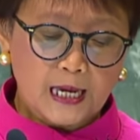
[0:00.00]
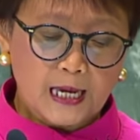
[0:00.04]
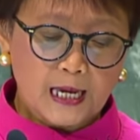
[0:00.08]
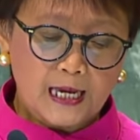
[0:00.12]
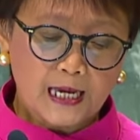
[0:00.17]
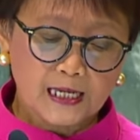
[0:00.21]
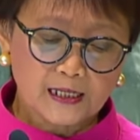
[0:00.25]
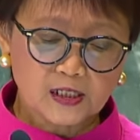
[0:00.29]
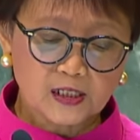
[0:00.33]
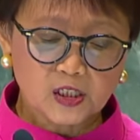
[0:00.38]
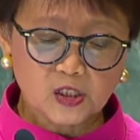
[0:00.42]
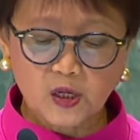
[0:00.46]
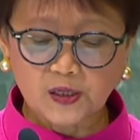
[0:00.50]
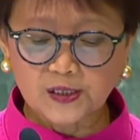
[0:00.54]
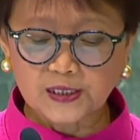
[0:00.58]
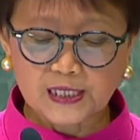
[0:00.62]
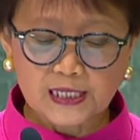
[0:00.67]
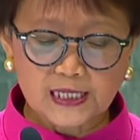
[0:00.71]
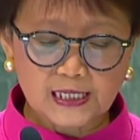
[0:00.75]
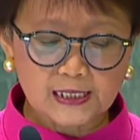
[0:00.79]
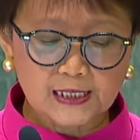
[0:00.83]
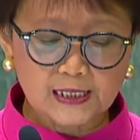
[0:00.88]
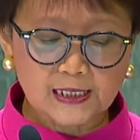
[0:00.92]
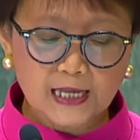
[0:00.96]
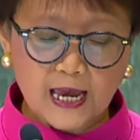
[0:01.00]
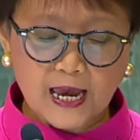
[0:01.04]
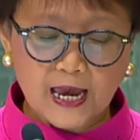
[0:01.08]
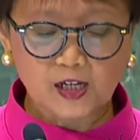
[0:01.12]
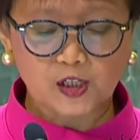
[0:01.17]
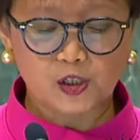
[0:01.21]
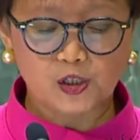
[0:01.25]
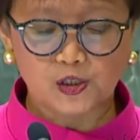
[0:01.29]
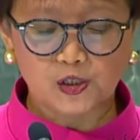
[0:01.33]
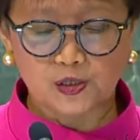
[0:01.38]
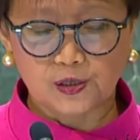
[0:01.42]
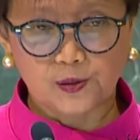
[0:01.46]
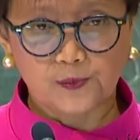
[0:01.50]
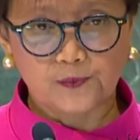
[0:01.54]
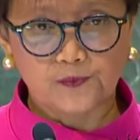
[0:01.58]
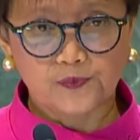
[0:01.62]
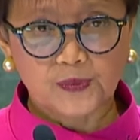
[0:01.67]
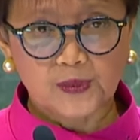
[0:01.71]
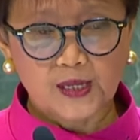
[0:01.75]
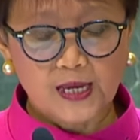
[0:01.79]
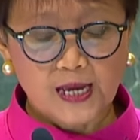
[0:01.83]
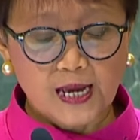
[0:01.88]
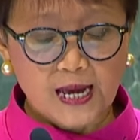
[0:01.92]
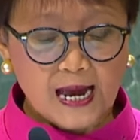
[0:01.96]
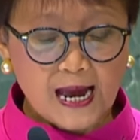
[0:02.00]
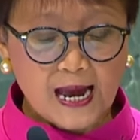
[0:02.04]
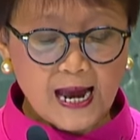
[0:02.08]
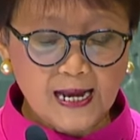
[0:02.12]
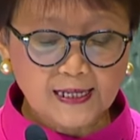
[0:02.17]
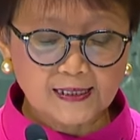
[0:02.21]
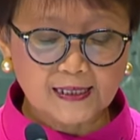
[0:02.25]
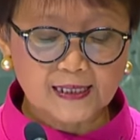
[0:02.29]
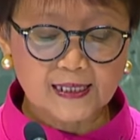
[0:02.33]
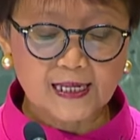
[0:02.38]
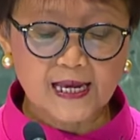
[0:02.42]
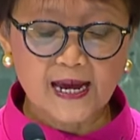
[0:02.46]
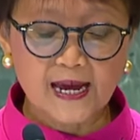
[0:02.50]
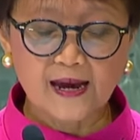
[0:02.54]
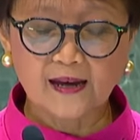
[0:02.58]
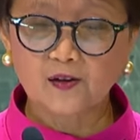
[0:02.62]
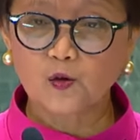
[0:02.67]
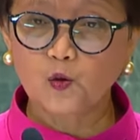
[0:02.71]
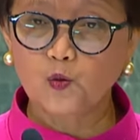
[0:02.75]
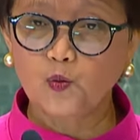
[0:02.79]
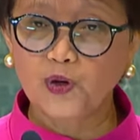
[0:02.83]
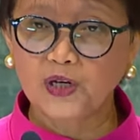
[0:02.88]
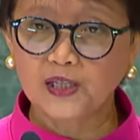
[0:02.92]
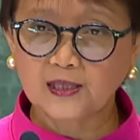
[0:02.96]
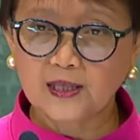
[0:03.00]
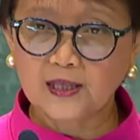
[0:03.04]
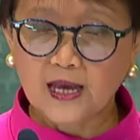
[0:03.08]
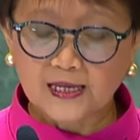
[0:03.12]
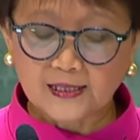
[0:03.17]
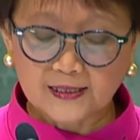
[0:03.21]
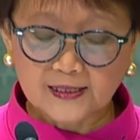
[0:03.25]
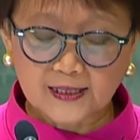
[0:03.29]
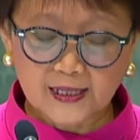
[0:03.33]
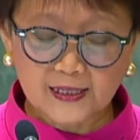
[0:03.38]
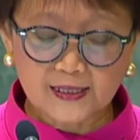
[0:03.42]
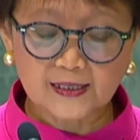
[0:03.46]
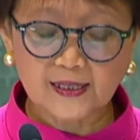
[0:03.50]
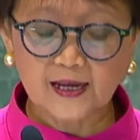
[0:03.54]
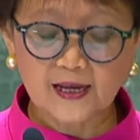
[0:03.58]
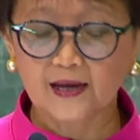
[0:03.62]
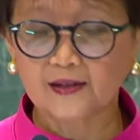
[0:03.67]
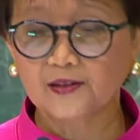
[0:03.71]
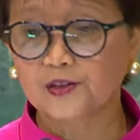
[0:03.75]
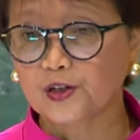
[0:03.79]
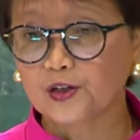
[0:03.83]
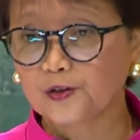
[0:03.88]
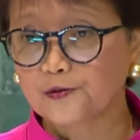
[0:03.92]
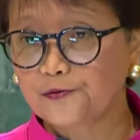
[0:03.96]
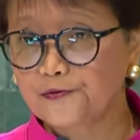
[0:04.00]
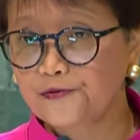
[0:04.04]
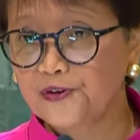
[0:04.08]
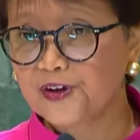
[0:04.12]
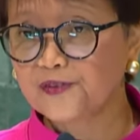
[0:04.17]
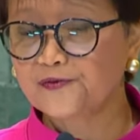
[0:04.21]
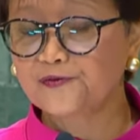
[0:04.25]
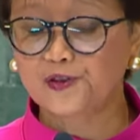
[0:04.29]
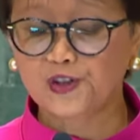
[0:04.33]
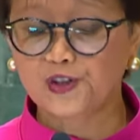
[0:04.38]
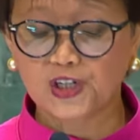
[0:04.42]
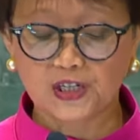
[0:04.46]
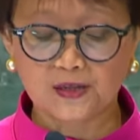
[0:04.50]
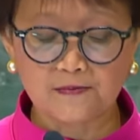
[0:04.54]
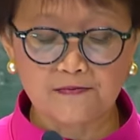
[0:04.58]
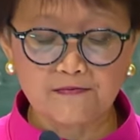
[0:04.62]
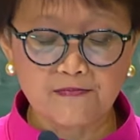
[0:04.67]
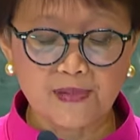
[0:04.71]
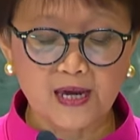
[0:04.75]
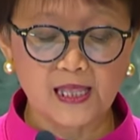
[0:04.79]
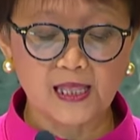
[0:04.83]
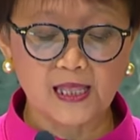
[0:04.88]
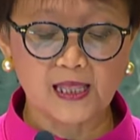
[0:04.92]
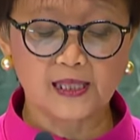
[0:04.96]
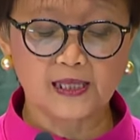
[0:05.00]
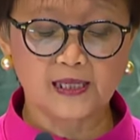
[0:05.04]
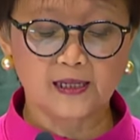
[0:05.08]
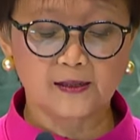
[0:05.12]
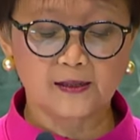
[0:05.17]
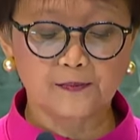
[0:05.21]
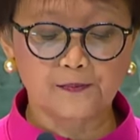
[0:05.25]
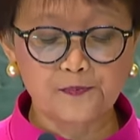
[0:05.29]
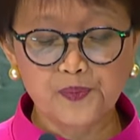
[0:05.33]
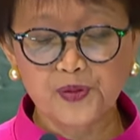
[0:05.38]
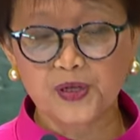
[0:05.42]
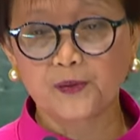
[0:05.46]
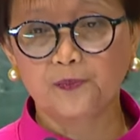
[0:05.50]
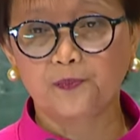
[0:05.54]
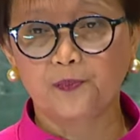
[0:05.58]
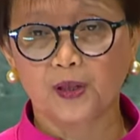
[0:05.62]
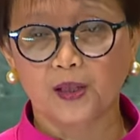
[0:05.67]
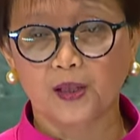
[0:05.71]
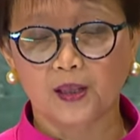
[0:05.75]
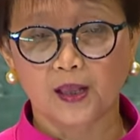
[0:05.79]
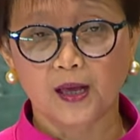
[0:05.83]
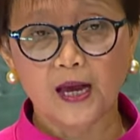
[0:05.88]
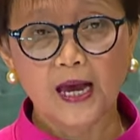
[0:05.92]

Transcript: In Southeast Asia, ASEAN with 650 million people